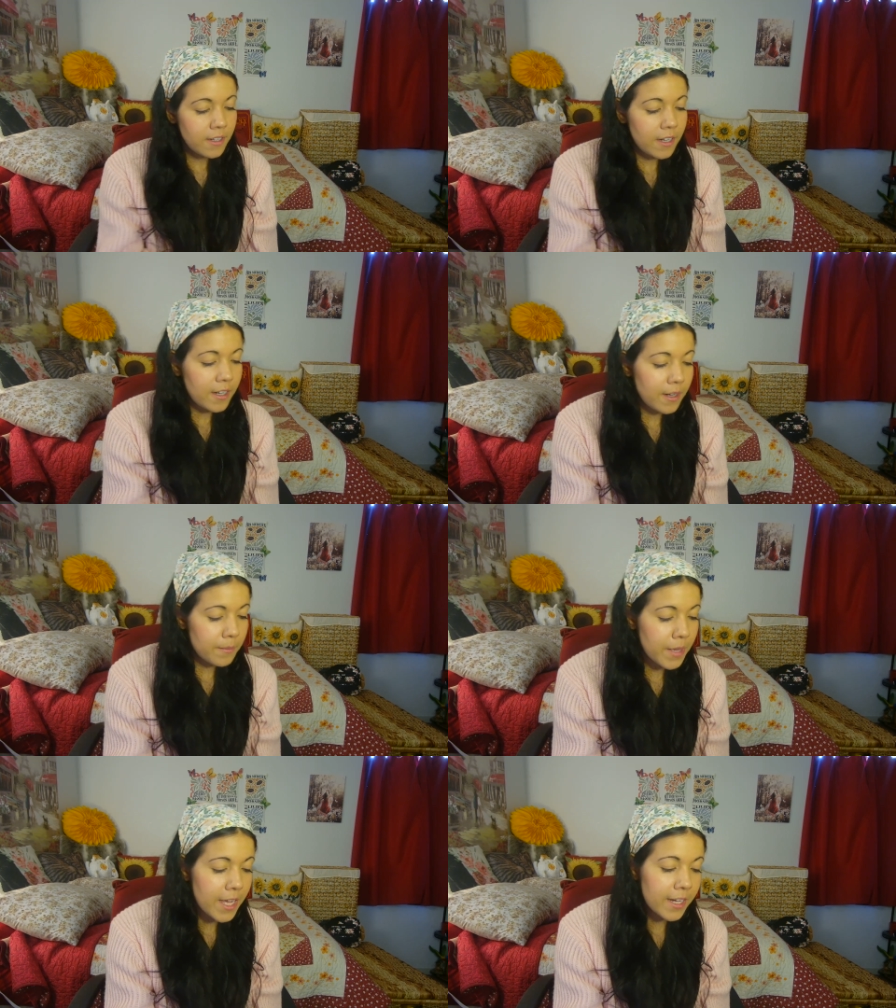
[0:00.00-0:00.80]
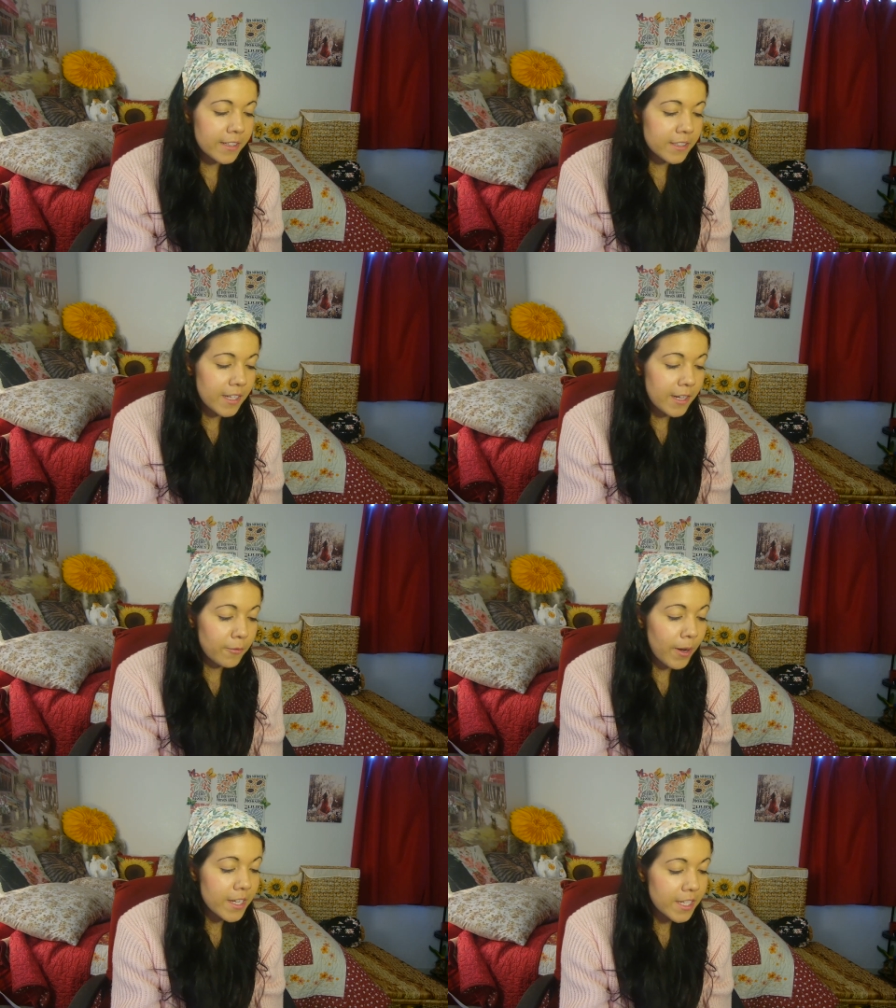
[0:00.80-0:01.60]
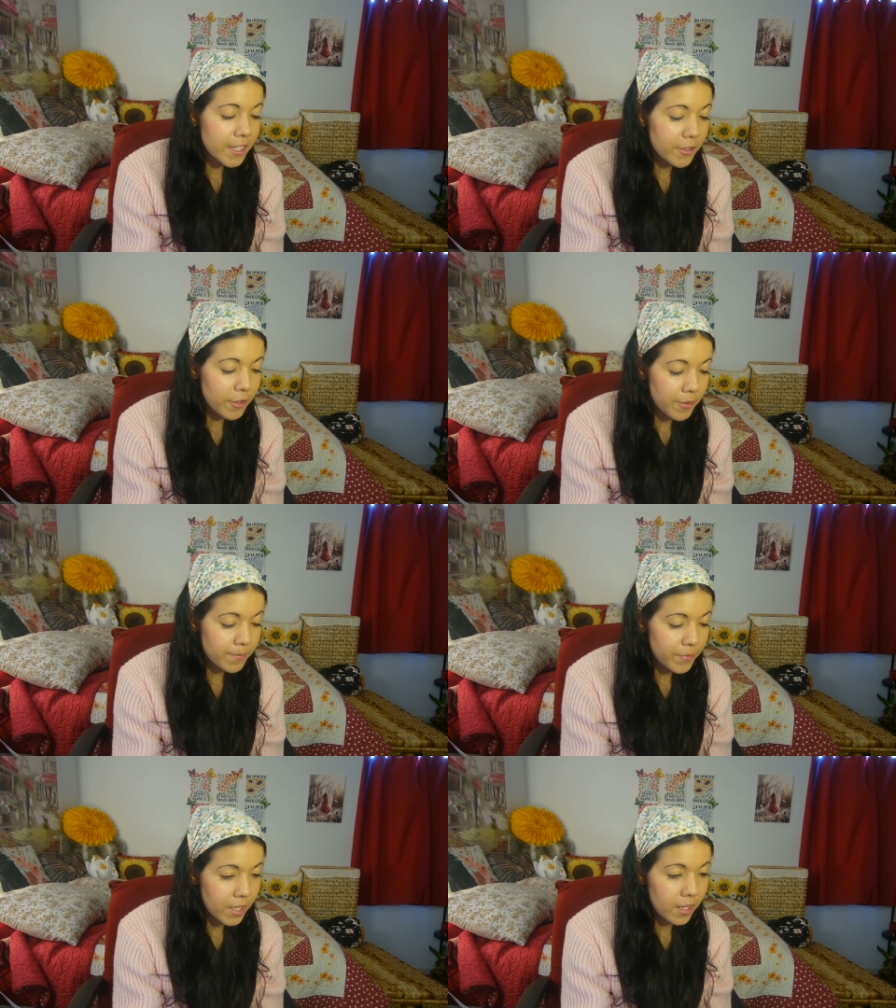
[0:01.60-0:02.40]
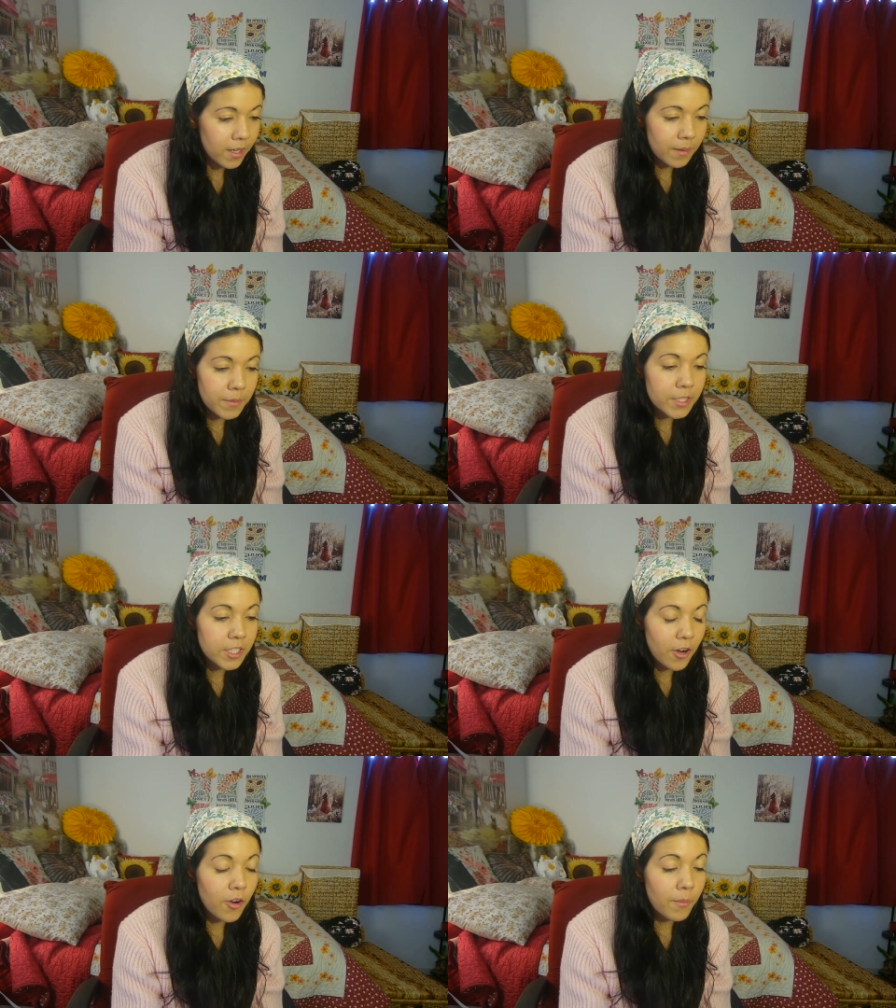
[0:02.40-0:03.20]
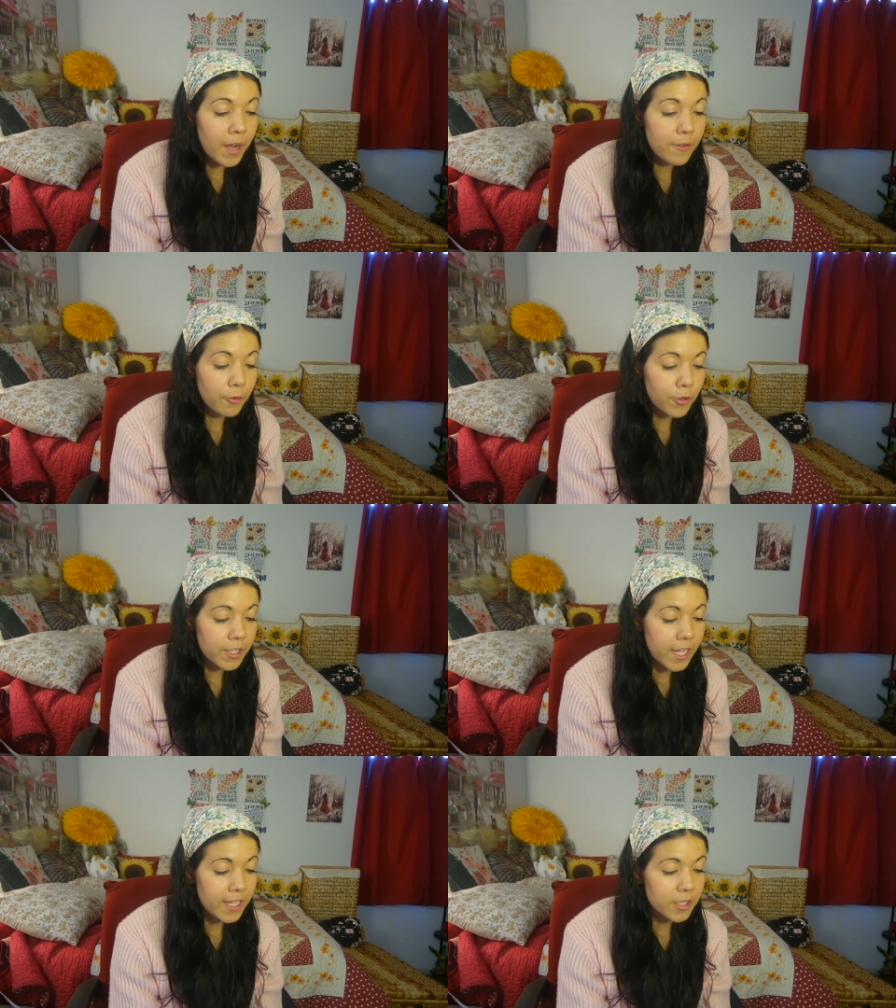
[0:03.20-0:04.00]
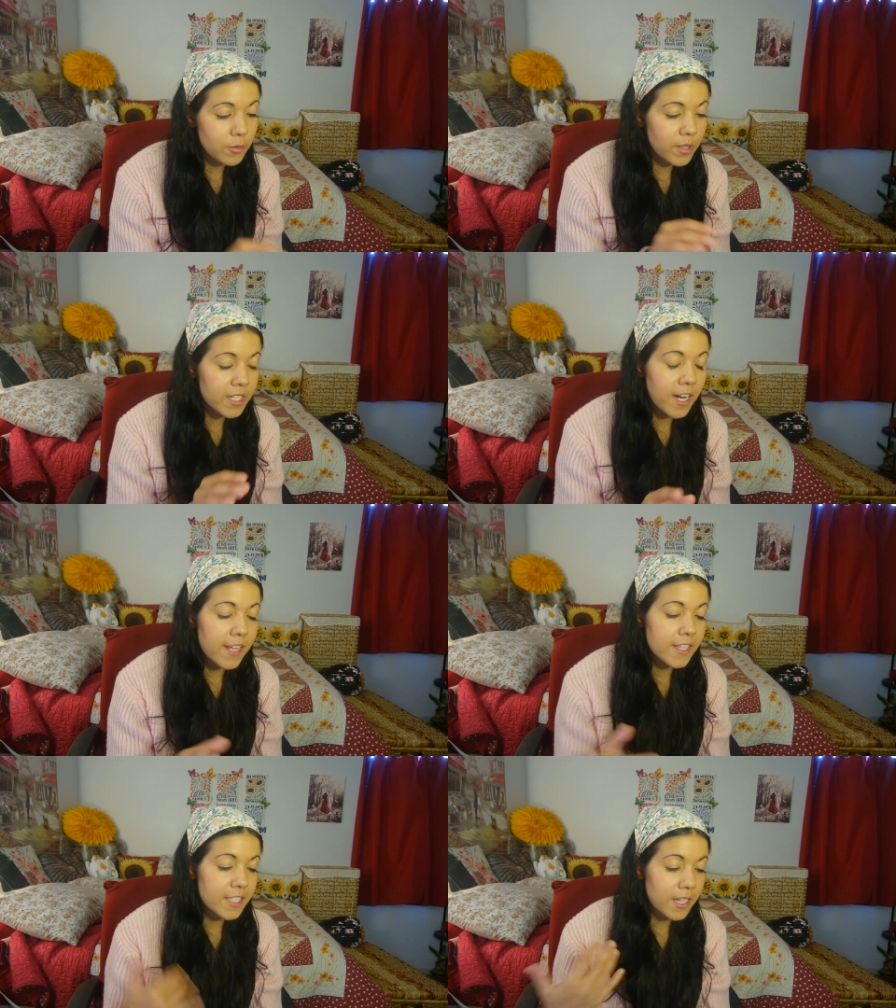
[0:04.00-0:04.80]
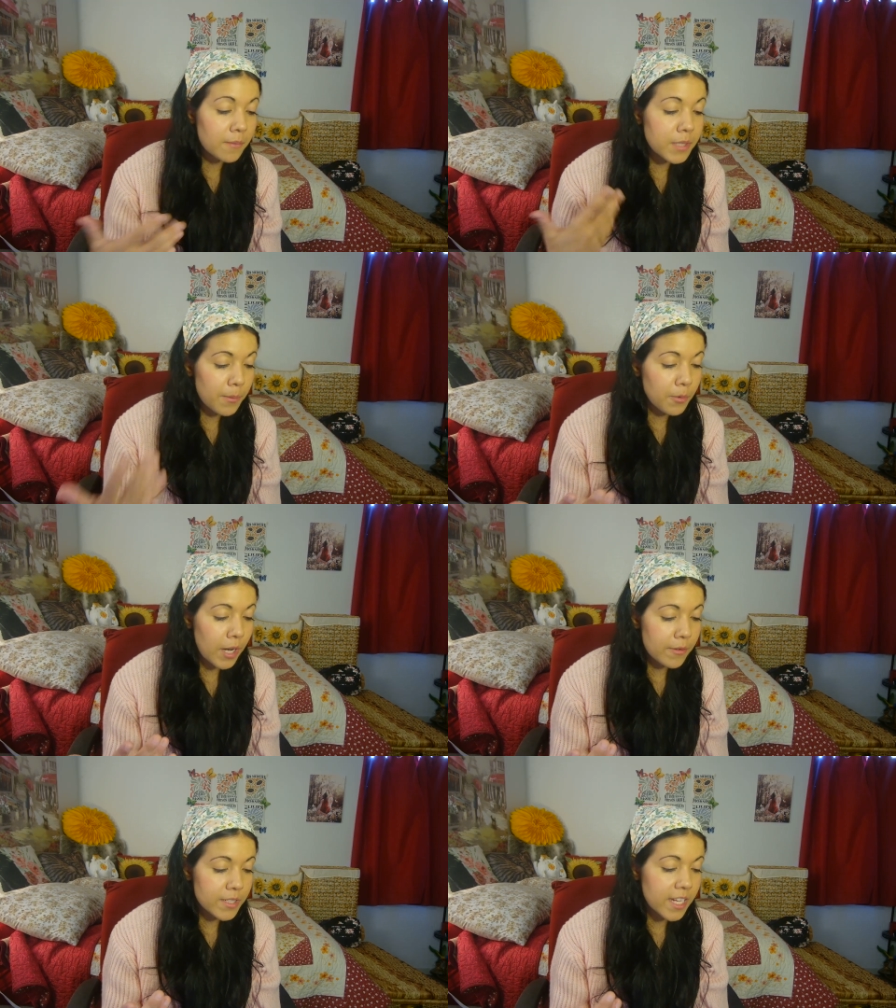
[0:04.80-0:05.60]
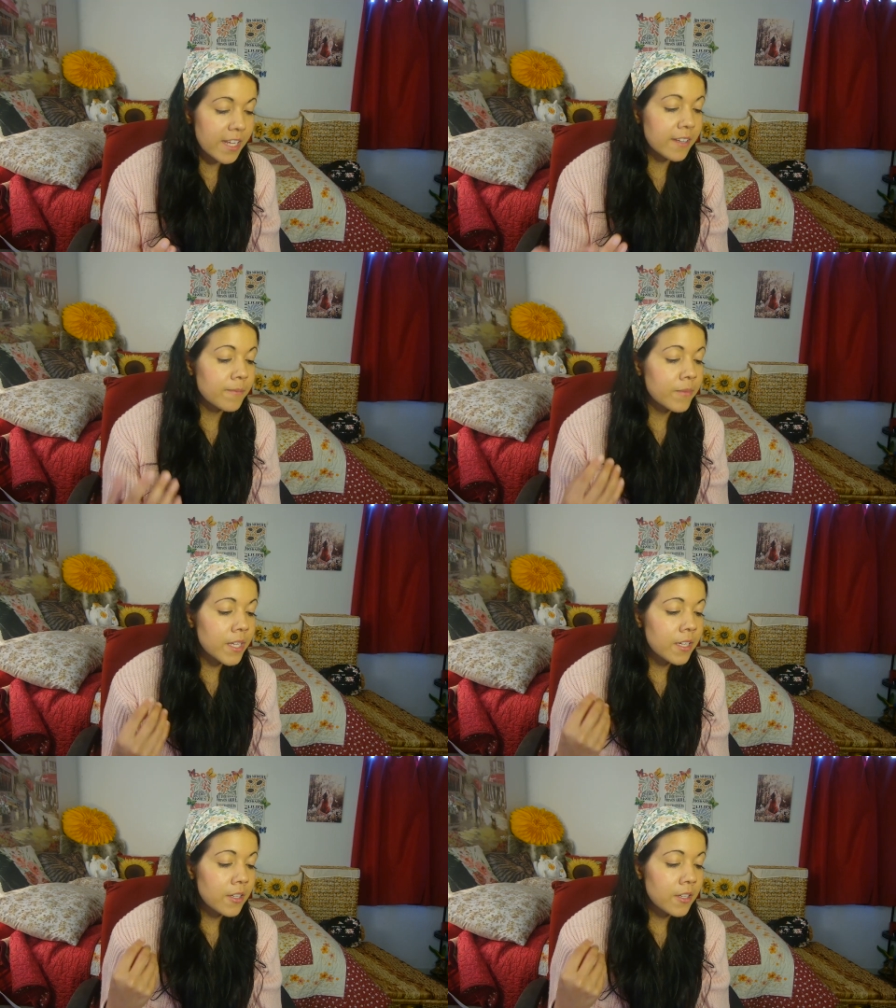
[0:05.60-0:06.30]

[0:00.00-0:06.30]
Um, and and right here um, in Jeremiah 48, 29, this sums up what I was saying.